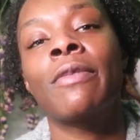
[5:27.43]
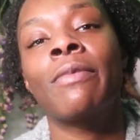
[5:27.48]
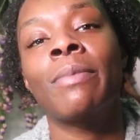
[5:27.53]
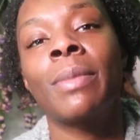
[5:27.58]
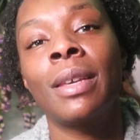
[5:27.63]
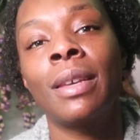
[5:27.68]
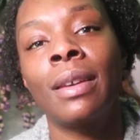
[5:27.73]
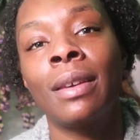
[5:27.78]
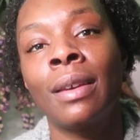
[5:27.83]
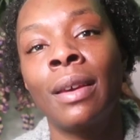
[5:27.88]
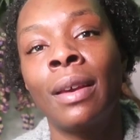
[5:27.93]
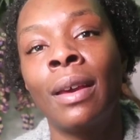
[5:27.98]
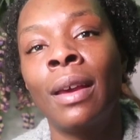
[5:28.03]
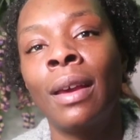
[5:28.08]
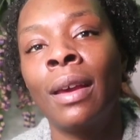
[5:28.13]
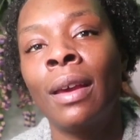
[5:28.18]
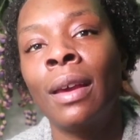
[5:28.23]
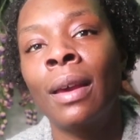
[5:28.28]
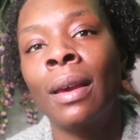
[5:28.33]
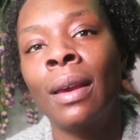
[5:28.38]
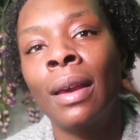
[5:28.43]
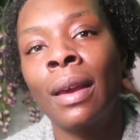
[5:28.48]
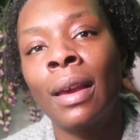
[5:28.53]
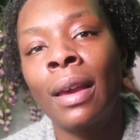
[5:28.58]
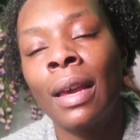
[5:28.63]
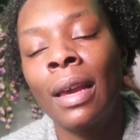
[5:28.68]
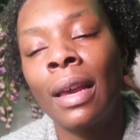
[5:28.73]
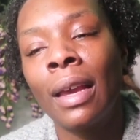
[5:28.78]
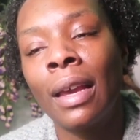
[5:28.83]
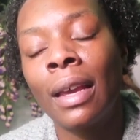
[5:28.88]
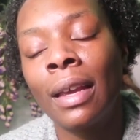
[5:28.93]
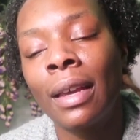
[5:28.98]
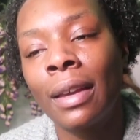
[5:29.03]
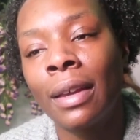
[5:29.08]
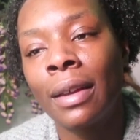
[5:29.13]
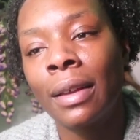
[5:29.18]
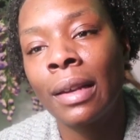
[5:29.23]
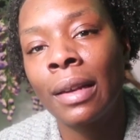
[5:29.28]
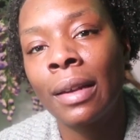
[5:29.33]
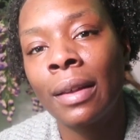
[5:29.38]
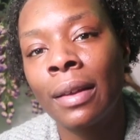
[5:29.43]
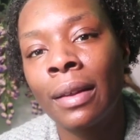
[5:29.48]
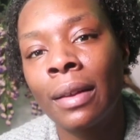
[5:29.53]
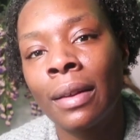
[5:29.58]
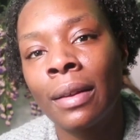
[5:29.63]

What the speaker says: of me. And